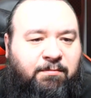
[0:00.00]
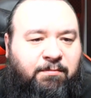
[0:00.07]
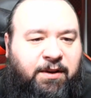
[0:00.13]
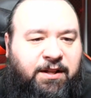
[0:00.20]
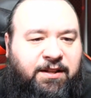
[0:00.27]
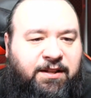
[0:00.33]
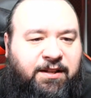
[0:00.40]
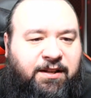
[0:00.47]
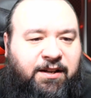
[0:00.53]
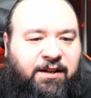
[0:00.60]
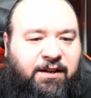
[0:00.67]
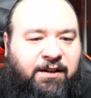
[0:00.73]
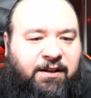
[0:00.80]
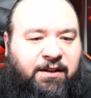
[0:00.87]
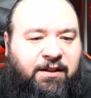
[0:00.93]
but
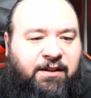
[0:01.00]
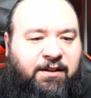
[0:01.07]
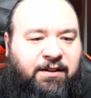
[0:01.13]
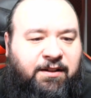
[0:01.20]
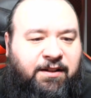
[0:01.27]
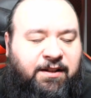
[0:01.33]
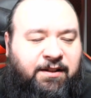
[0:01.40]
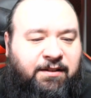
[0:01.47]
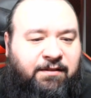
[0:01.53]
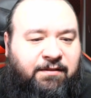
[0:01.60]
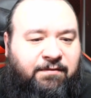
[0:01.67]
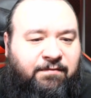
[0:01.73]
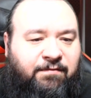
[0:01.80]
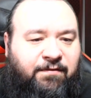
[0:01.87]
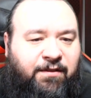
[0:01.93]
uh, uh,
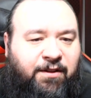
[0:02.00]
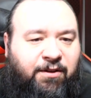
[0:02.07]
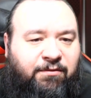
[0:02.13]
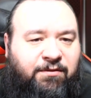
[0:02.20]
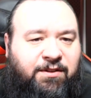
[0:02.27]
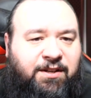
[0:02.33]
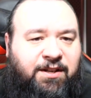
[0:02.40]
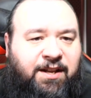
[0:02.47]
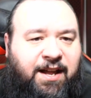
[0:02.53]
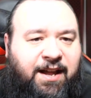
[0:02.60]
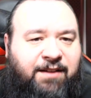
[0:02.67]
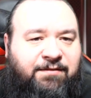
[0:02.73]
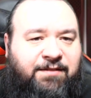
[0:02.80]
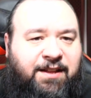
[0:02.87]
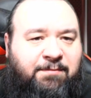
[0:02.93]
don't uh,
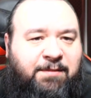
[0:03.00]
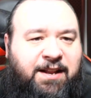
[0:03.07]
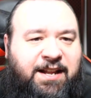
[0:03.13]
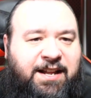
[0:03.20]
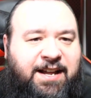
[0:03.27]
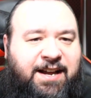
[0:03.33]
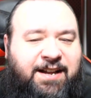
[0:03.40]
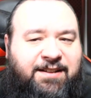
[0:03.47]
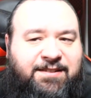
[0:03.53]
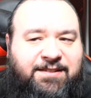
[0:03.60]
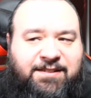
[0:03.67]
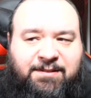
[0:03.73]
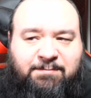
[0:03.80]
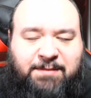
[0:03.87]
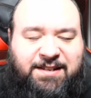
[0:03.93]
have that many
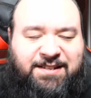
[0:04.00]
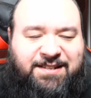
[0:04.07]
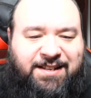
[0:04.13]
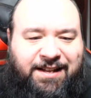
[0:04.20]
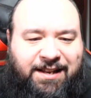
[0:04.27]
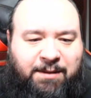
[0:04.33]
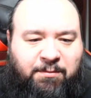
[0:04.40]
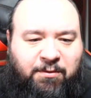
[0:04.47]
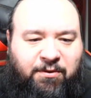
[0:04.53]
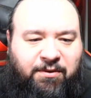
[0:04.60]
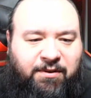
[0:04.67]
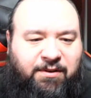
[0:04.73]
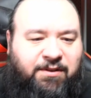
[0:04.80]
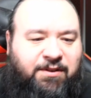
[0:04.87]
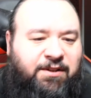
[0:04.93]
guys uh, missing
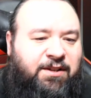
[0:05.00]
anymore.